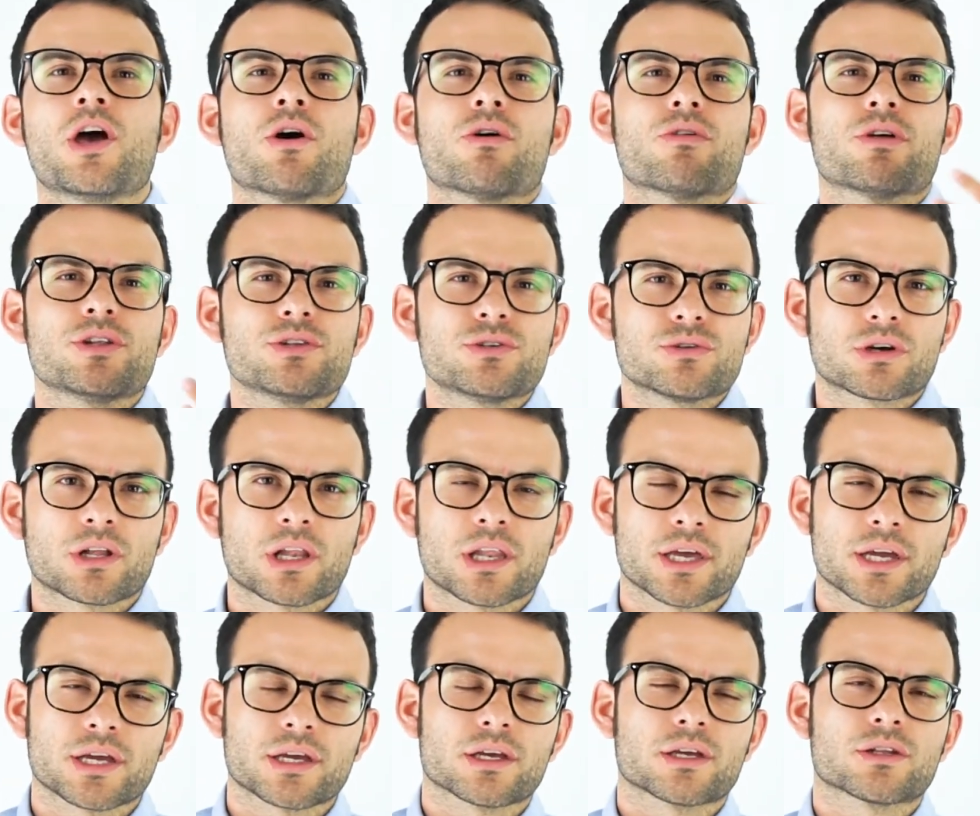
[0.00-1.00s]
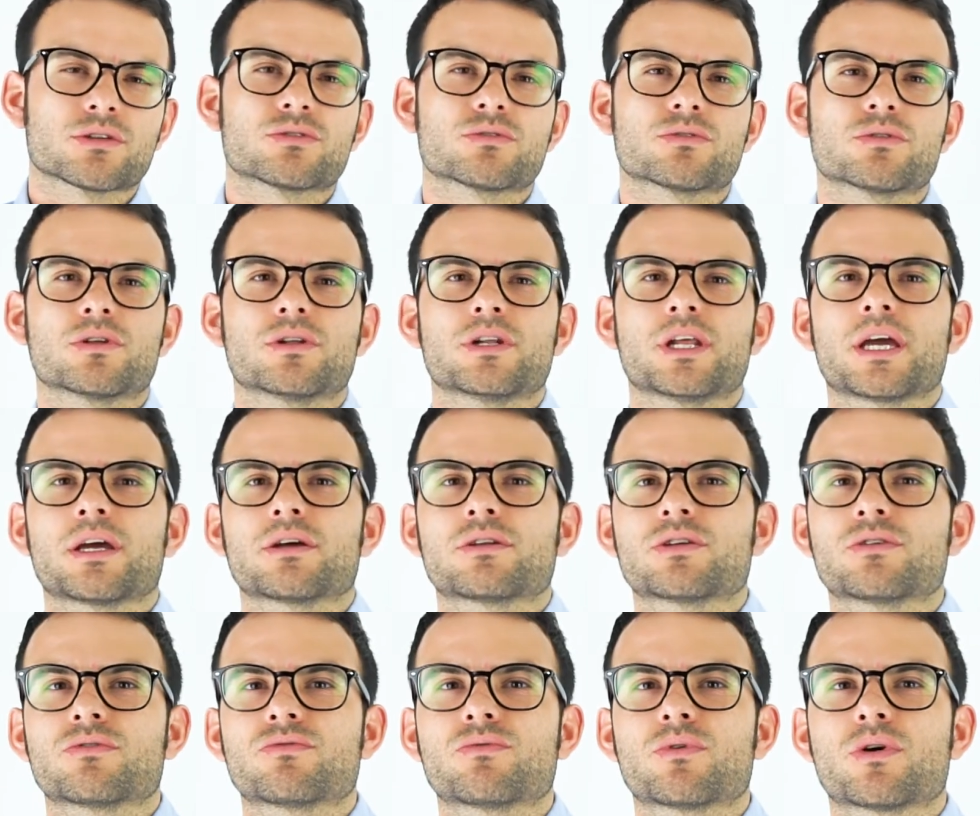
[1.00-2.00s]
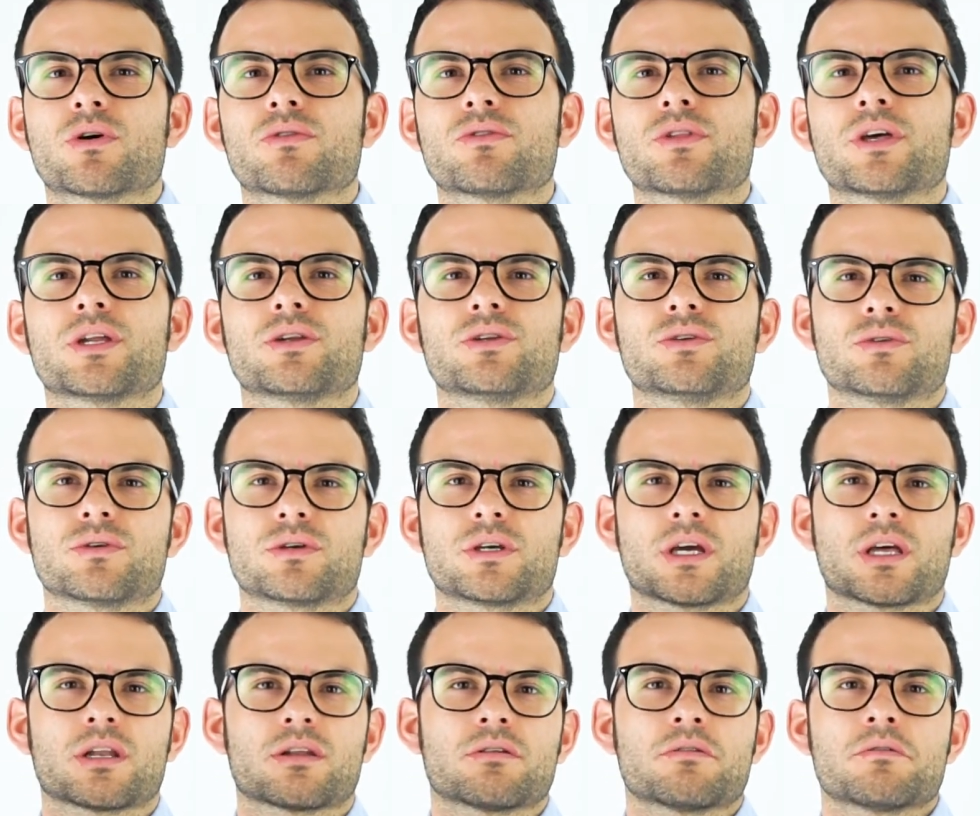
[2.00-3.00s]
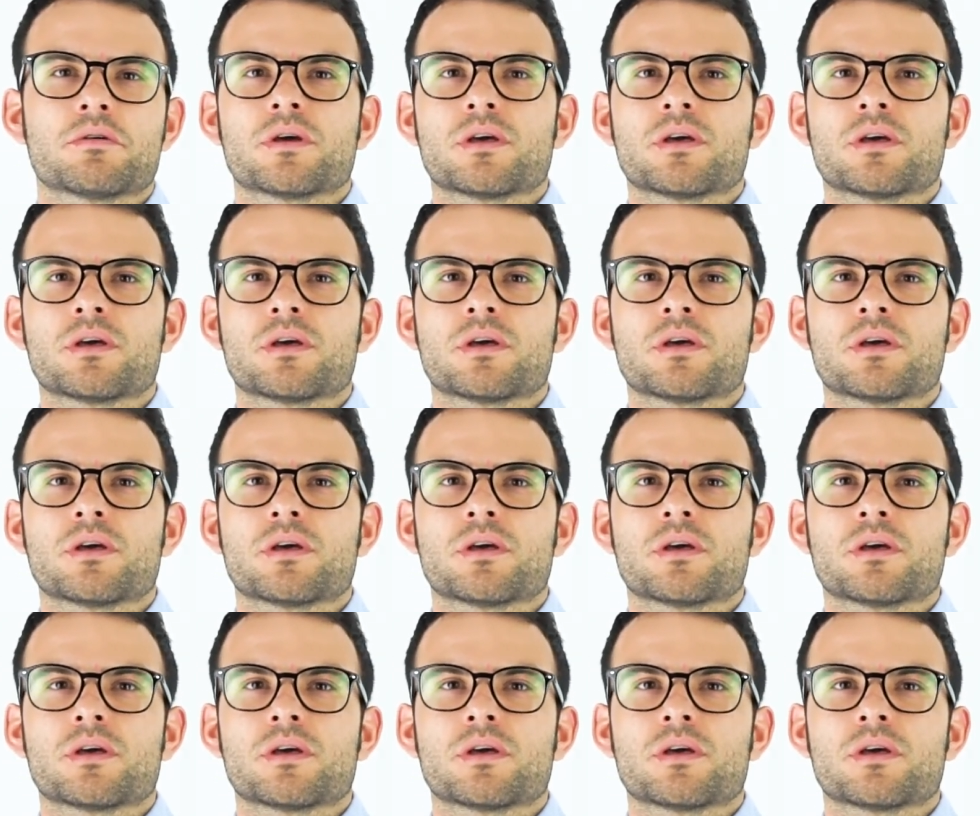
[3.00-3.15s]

Then you click into the negative one, then you get